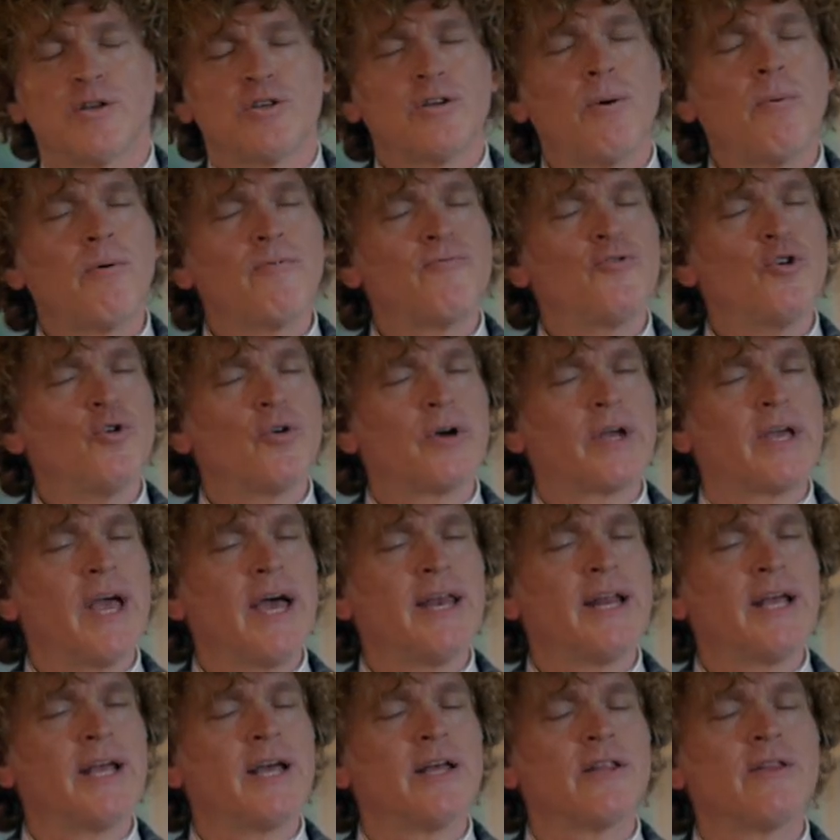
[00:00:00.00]
some of you are
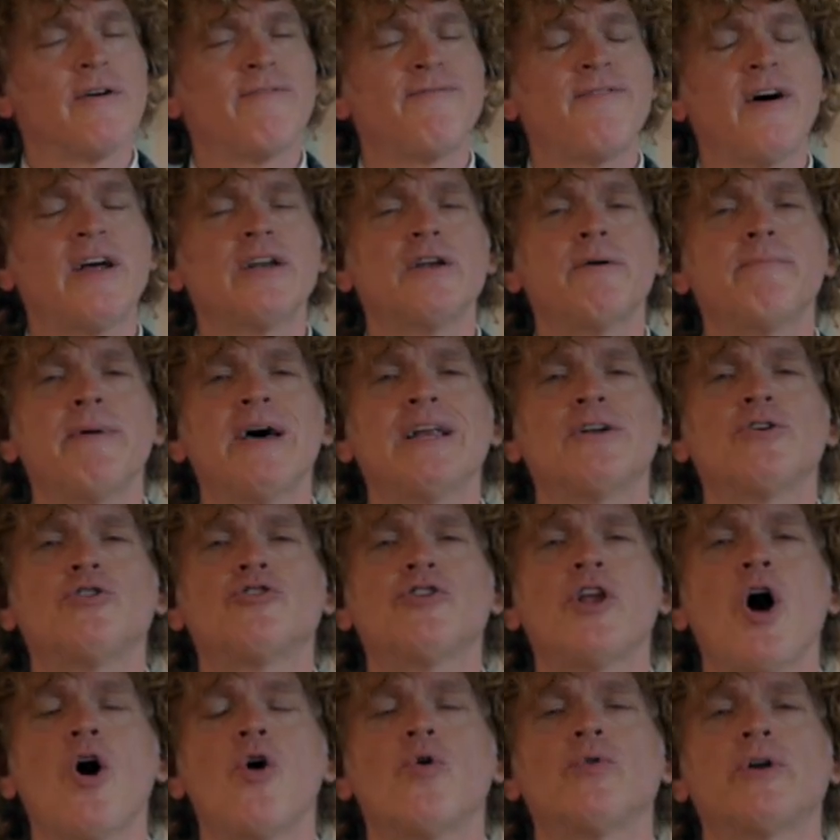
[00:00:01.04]
getting it the fundamental
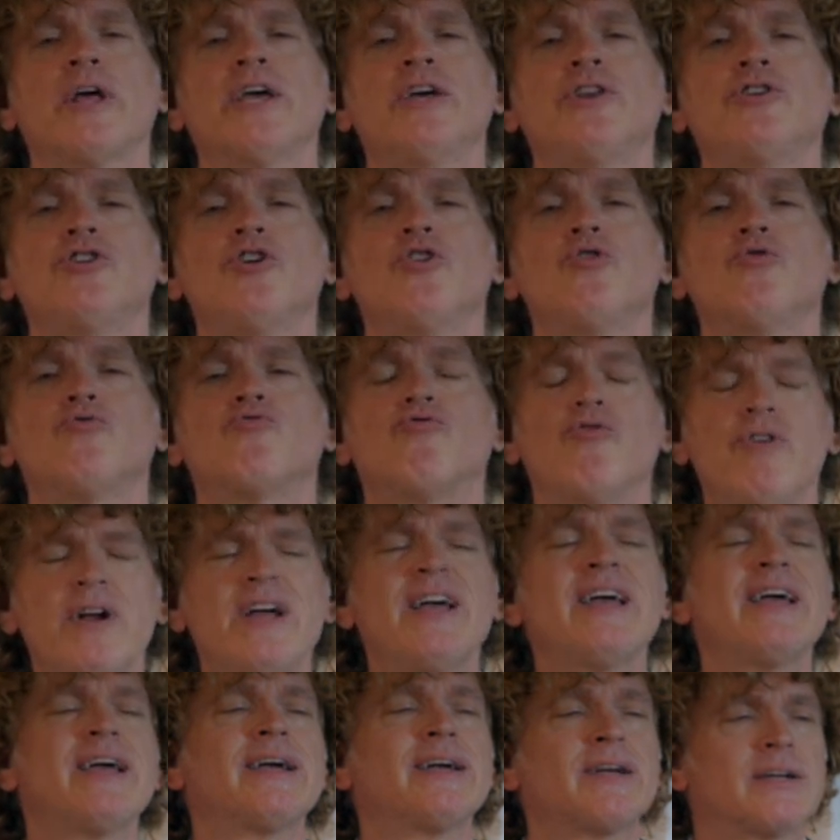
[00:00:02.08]
note in you
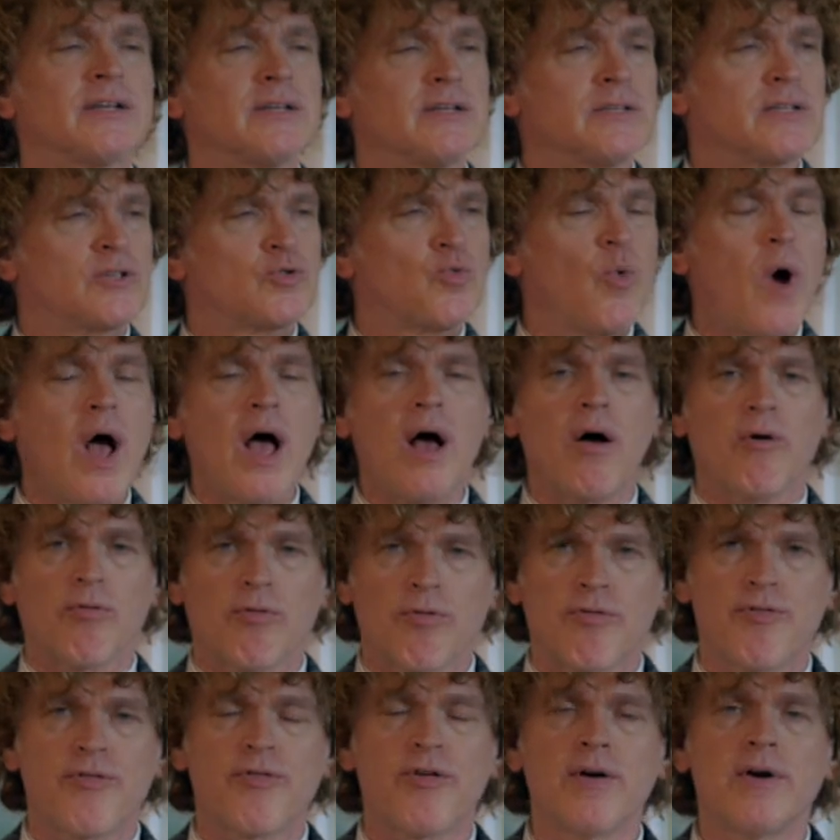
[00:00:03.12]
rings
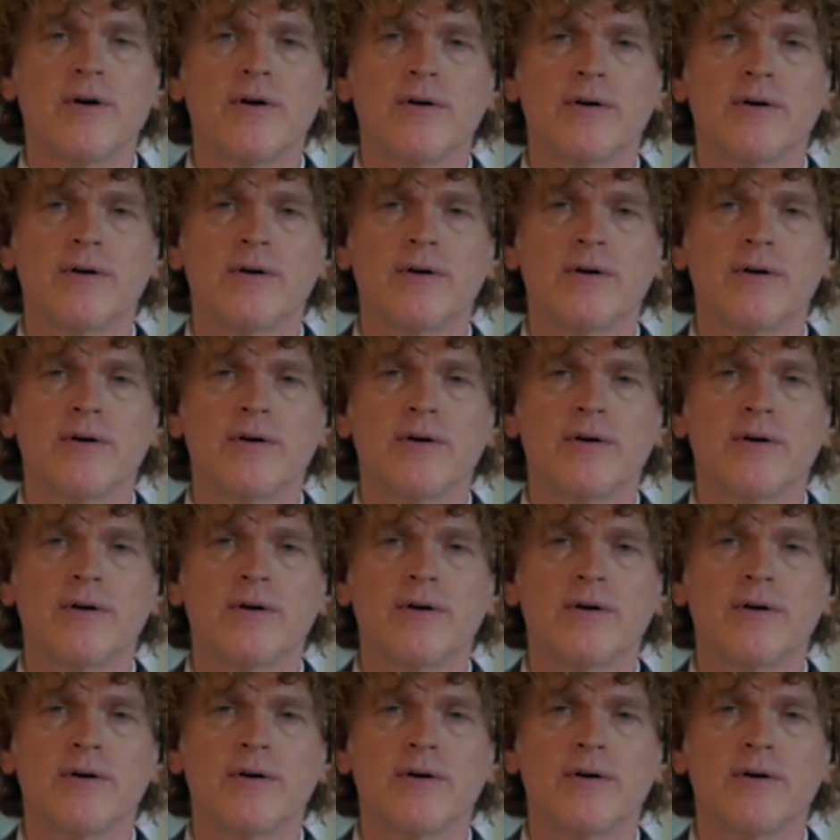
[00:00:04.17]
wealth